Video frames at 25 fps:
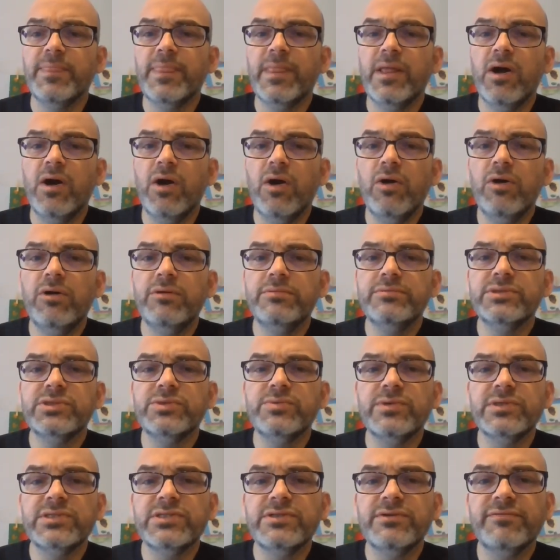Holmes
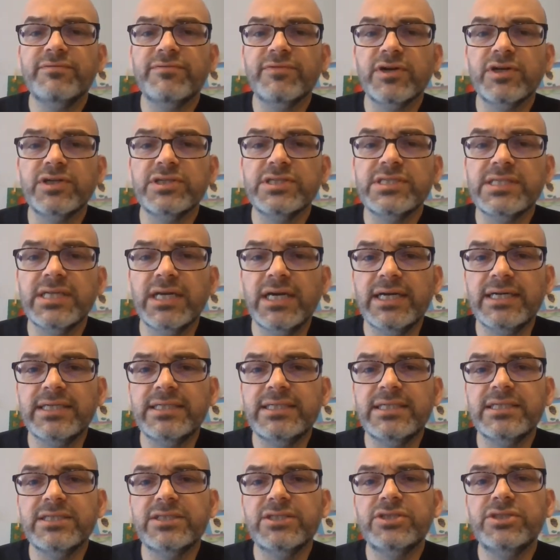was the first
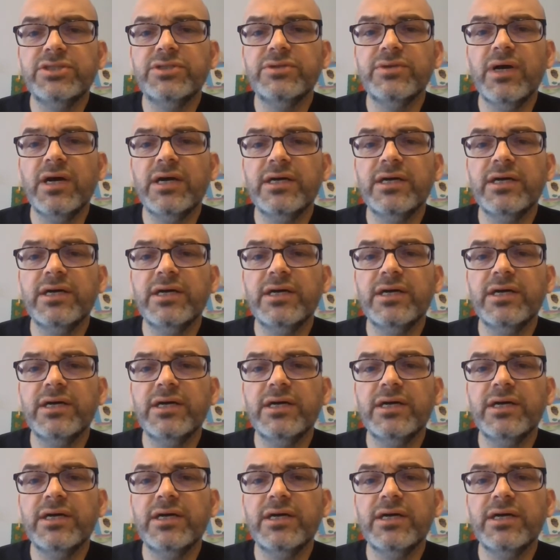scientist to